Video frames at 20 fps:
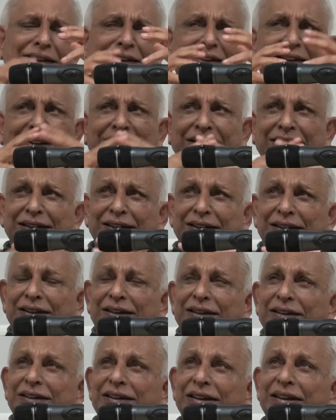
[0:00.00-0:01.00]
the
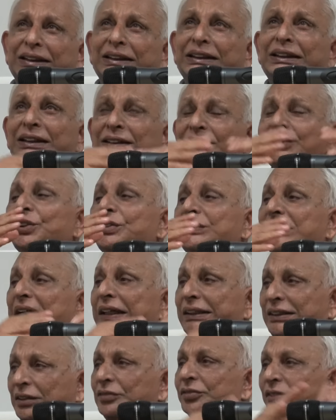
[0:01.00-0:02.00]
Indian
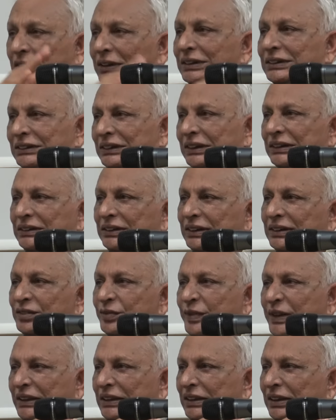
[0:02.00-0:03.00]
society, for instance,
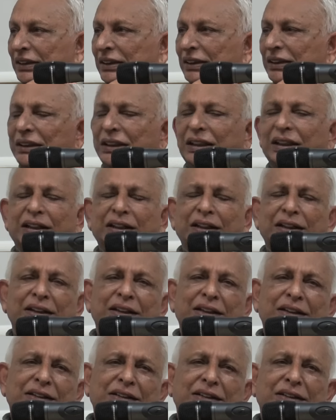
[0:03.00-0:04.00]
especially in India,
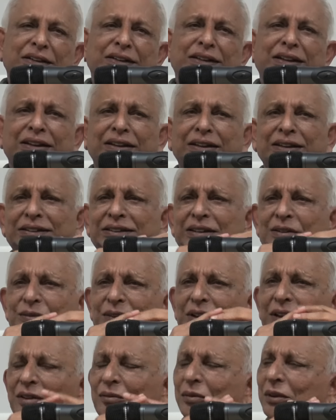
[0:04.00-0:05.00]
there is
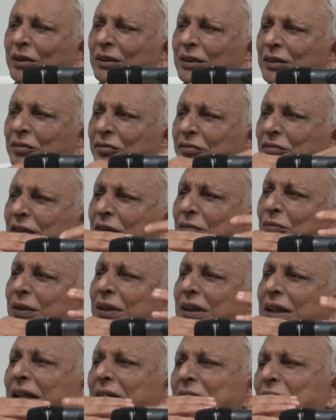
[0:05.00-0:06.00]
something about a
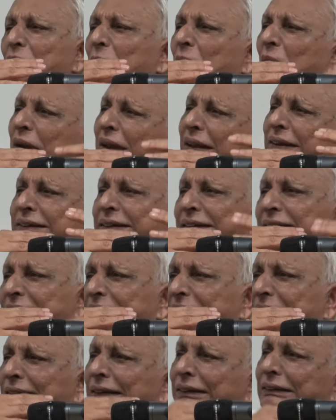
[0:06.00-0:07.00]
feminine
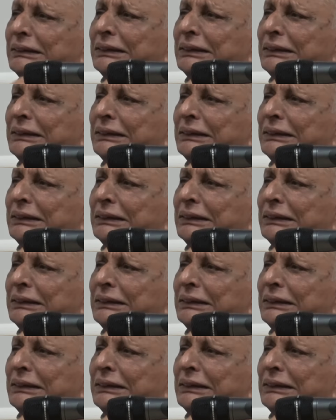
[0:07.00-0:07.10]
modesty